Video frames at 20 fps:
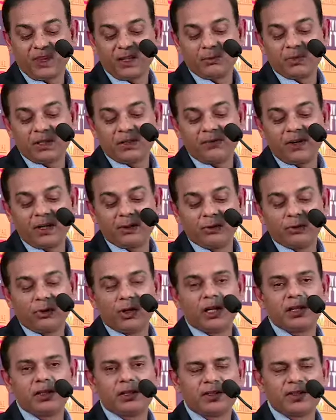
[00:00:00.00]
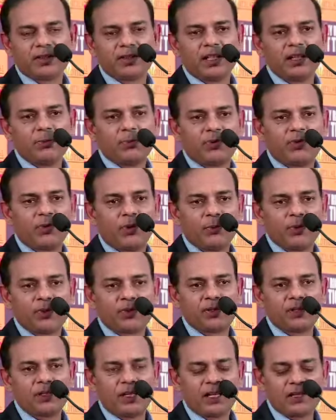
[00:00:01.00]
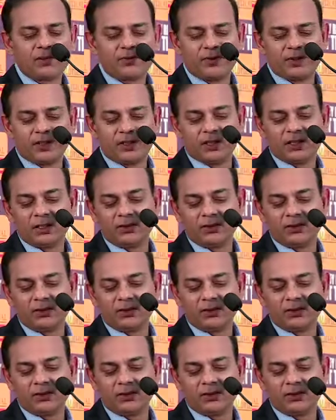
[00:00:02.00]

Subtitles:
But if I look at the recent performance in last 1 year,